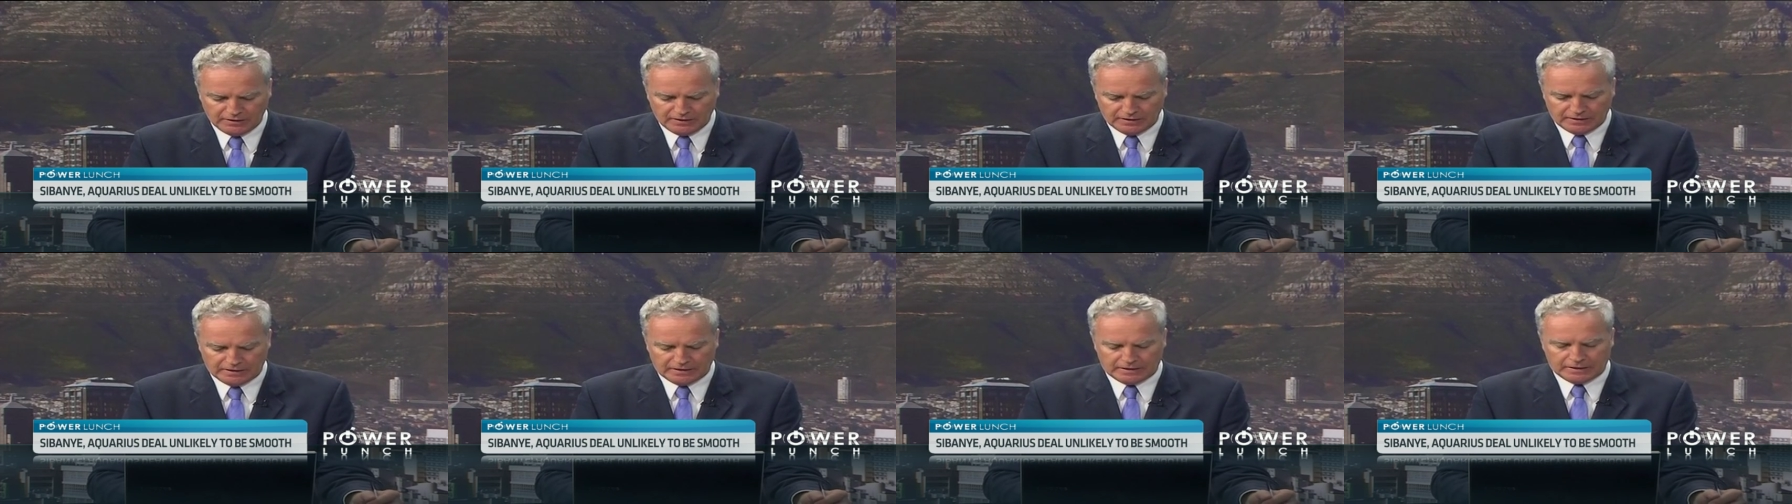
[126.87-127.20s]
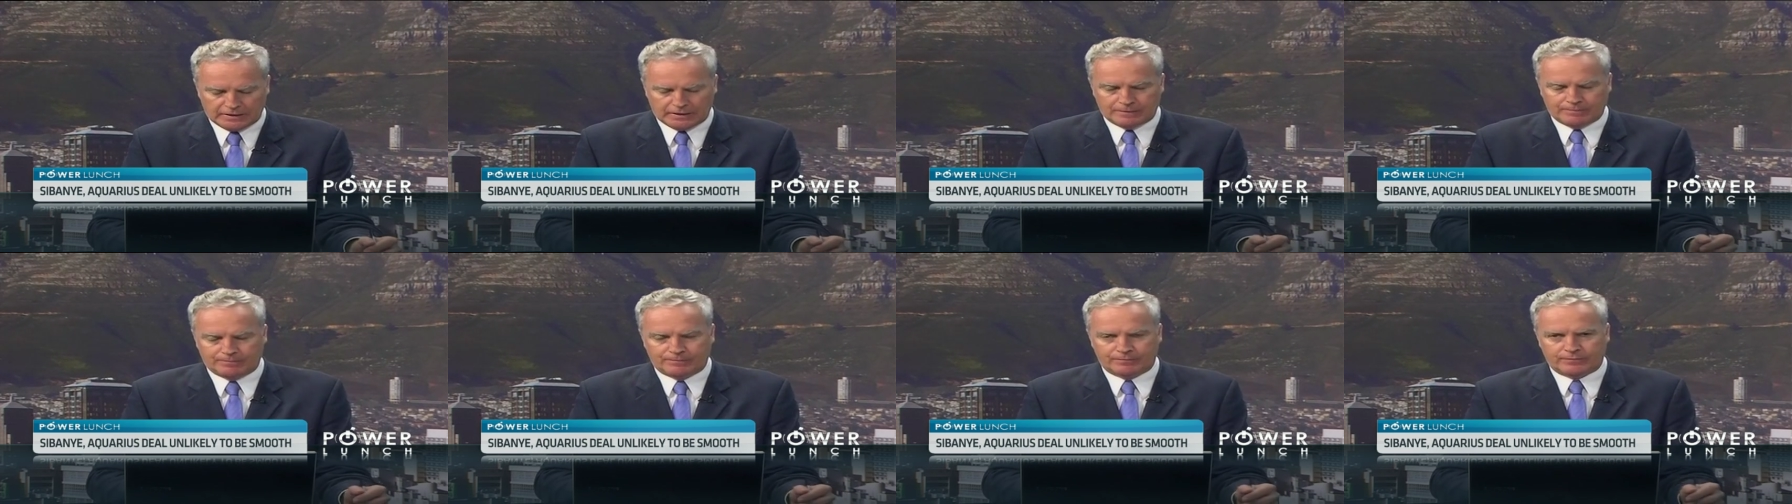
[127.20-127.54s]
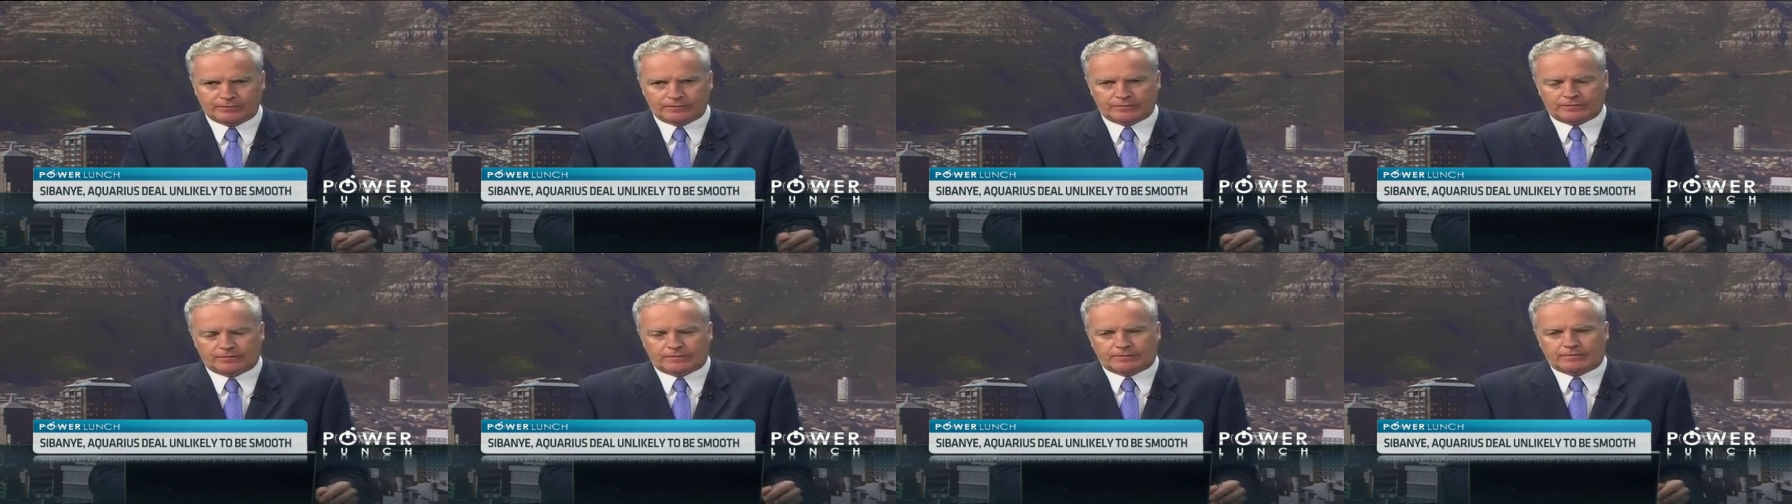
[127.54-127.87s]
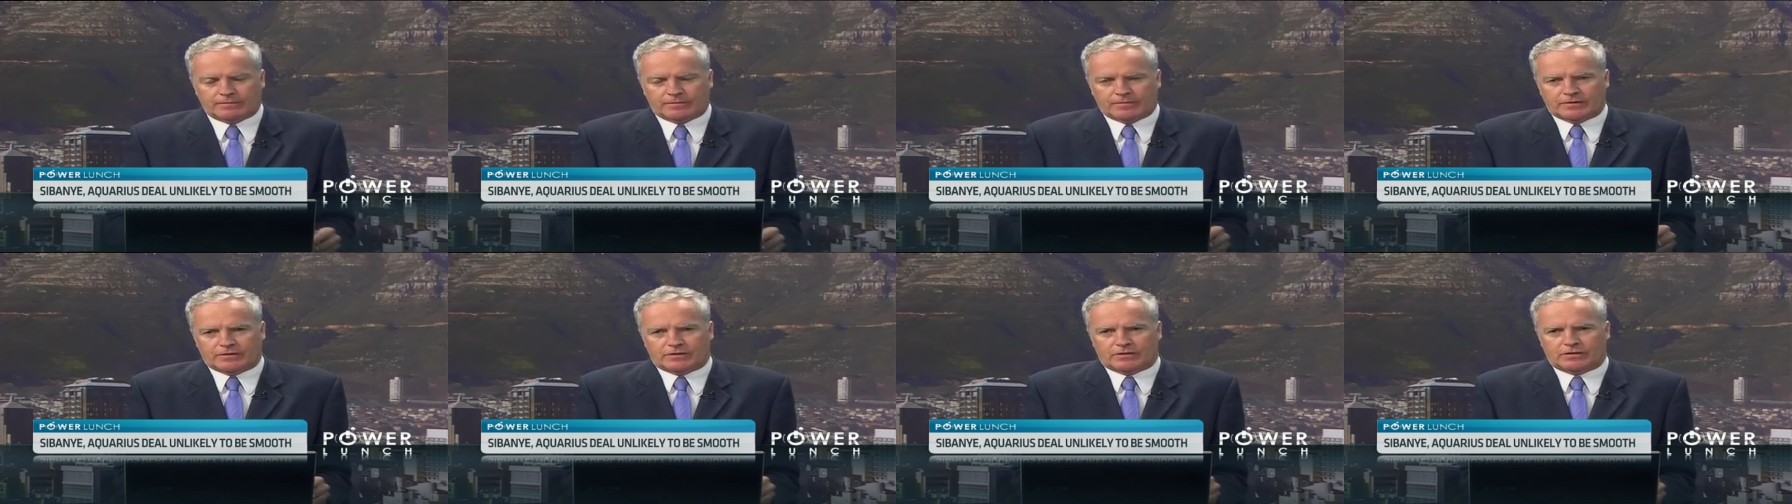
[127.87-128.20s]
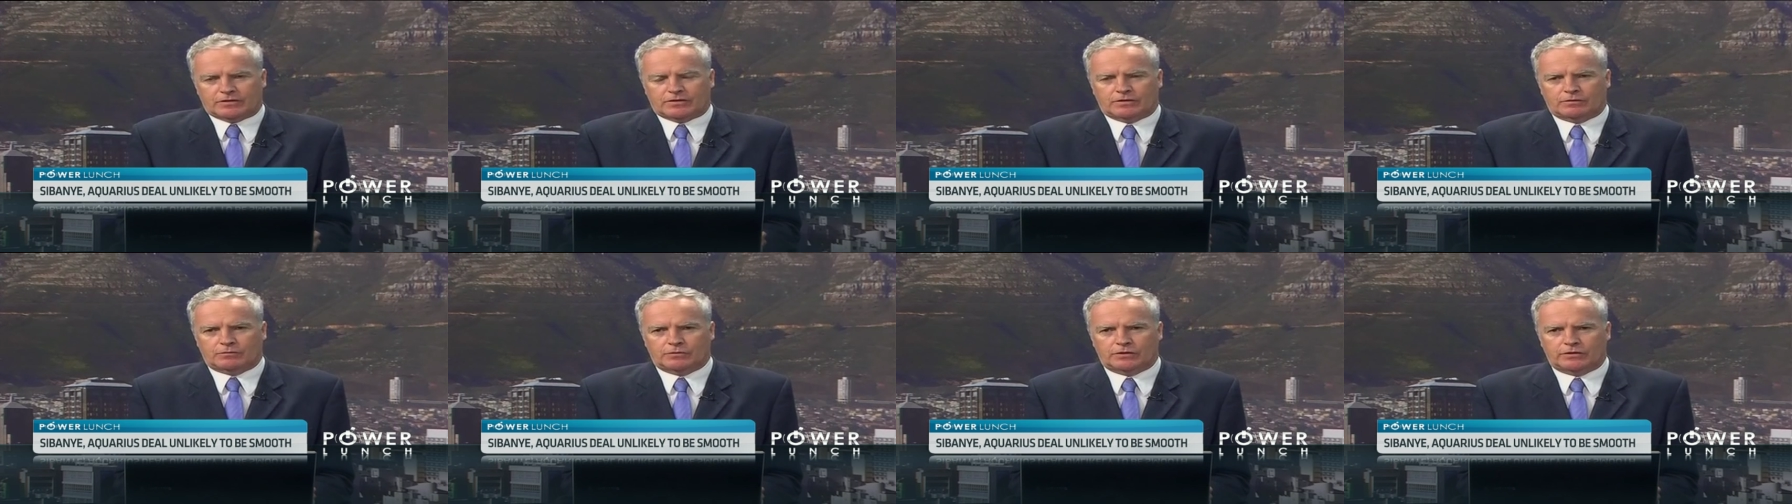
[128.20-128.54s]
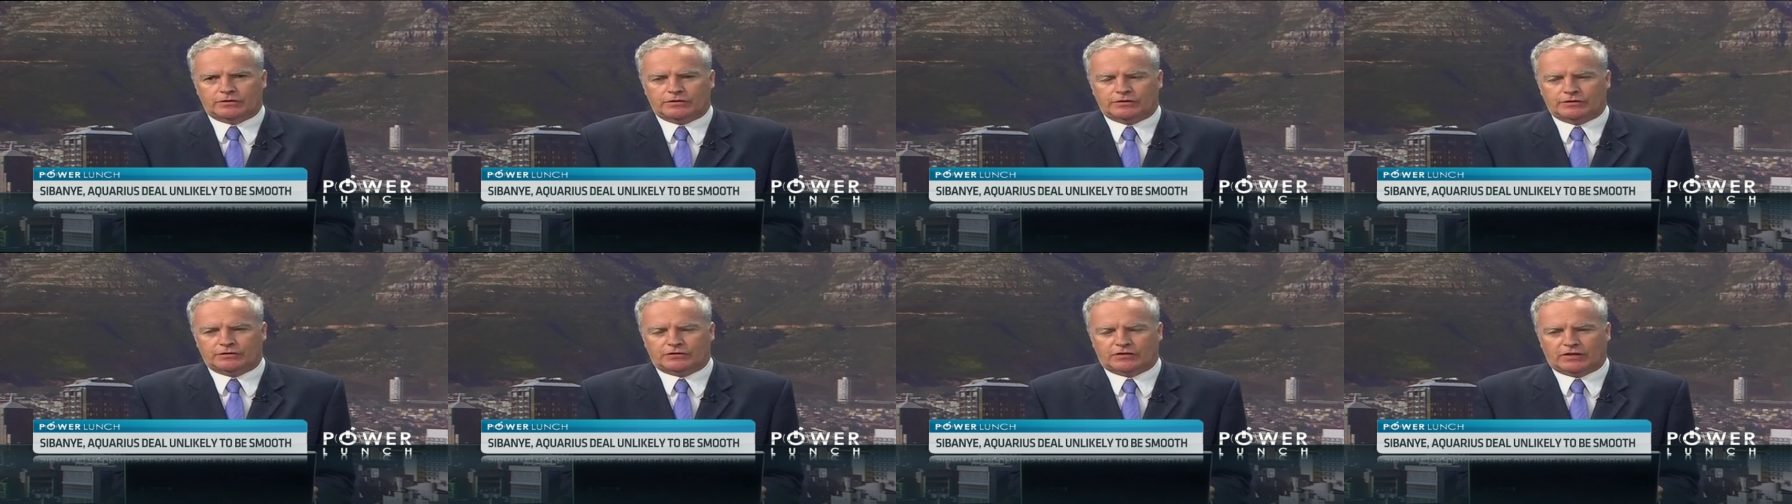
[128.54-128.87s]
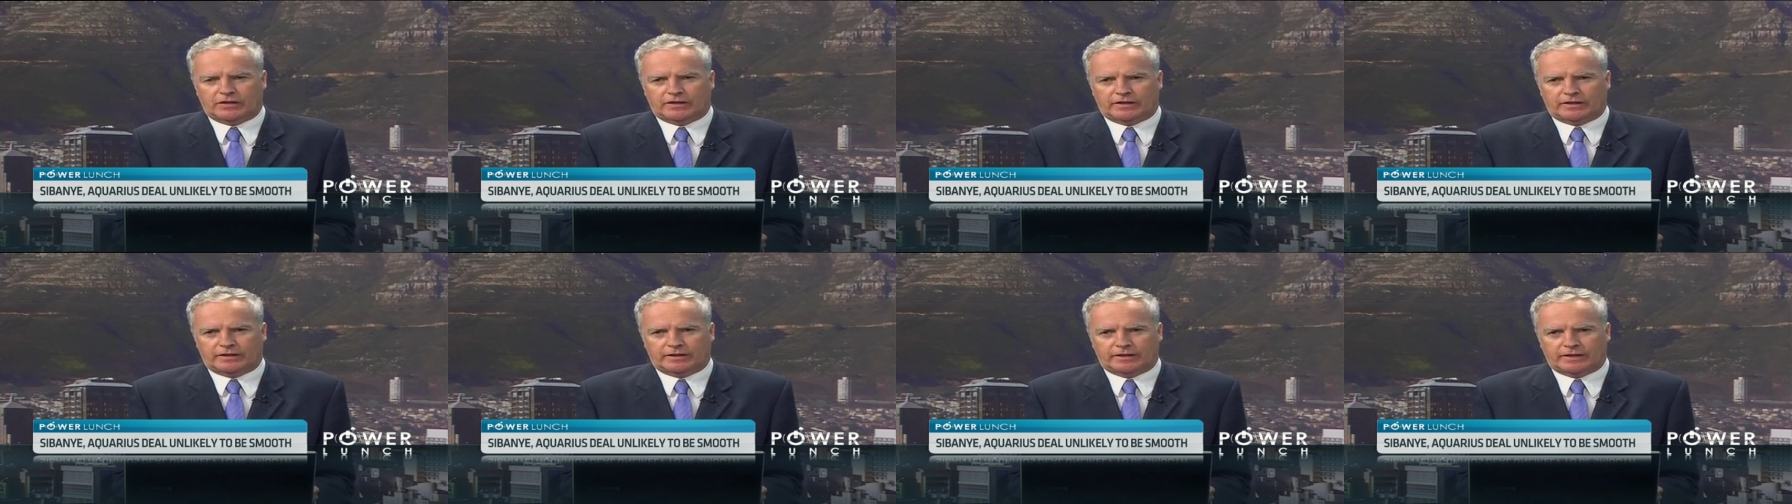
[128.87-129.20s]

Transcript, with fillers: Um, so what you're saying